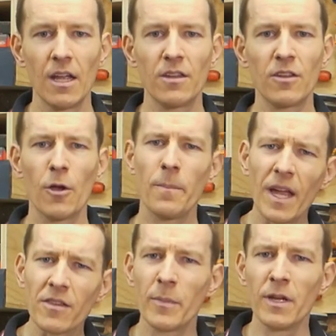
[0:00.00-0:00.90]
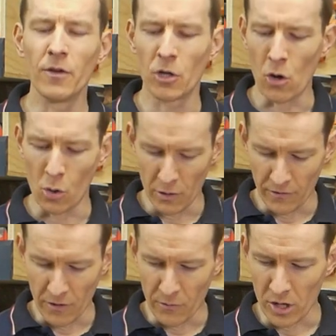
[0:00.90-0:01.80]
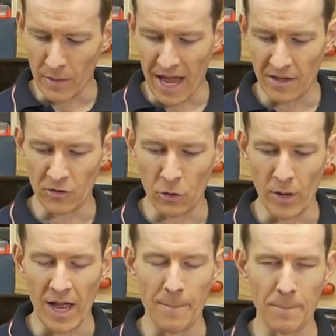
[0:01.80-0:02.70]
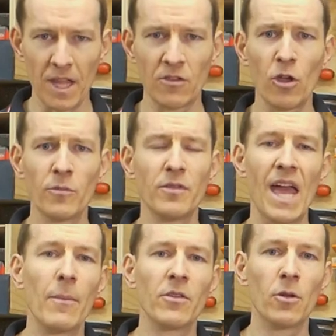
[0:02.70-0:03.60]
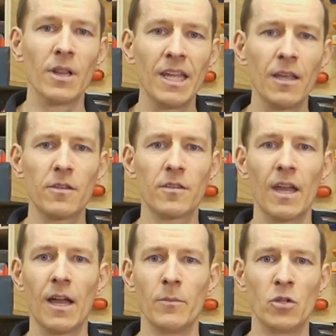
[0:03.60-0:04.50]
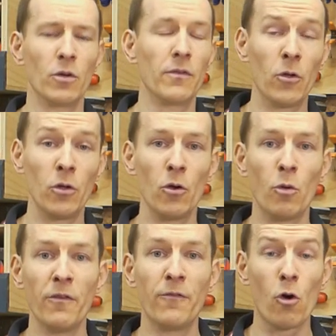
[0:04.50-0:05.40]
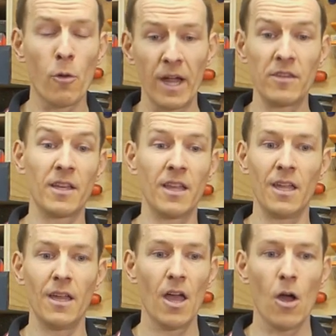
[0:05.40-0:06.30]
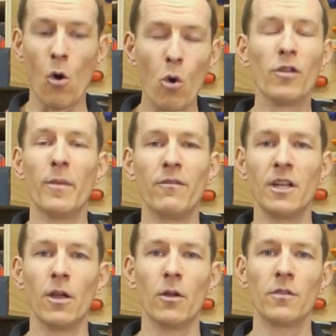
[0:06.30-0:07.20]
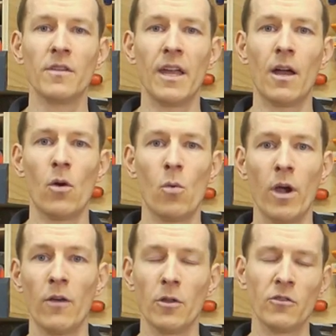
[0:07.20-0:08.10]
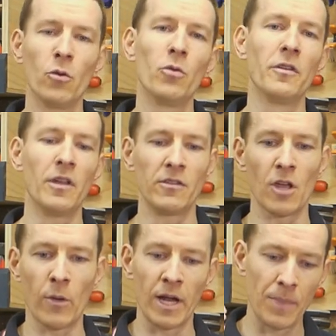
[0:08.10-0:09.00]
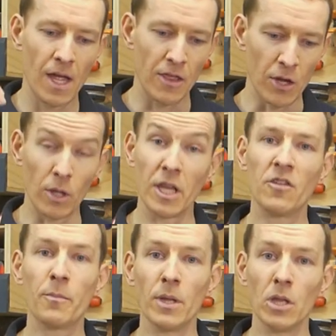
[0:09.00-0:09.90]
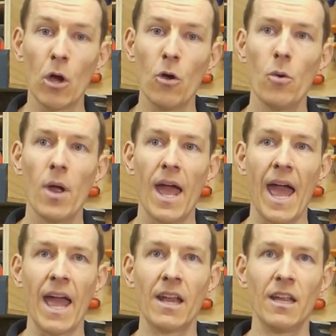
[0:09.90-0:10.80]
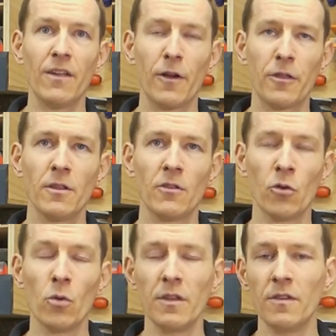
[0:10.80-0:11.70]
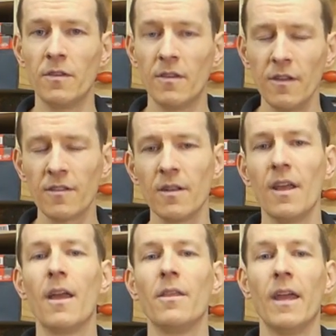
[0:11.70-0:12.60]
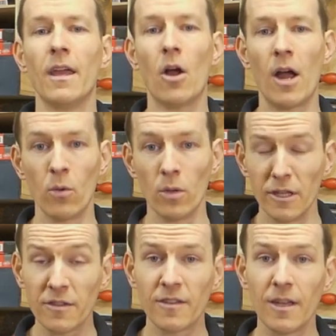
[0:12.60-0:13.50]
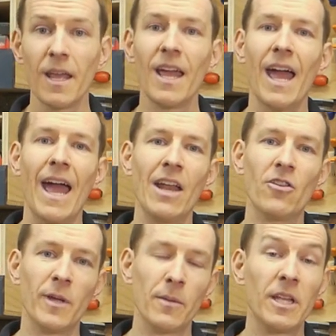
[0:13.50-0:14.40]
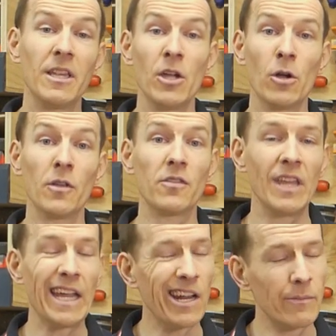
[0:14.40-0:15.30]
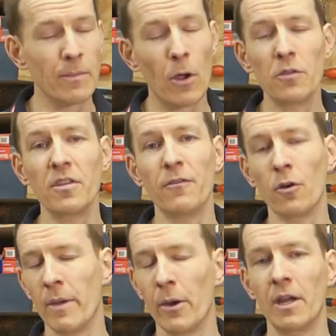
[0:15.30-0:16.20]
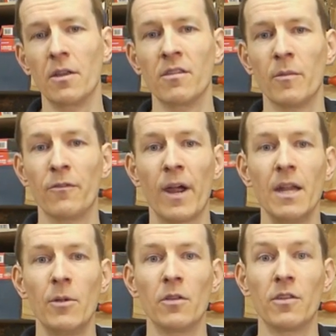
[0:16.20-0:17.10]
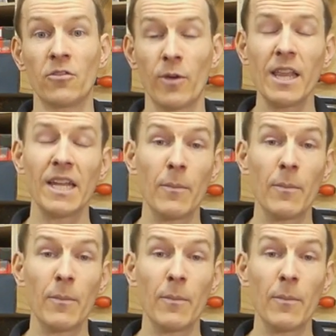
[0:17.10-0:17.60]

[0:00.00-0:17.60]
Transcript: So that's a bit of a goal of, of what I'm at to. Um, in terms of the Amazon links, um, I'm sure you've heard it all before. Basically, all of my videos now where I've got the tools and things going. There are links below, and if I think the tool is decent, then I will list it. And to be completely honest, they're going to be mostly for Americans, I'm afraid, because Australian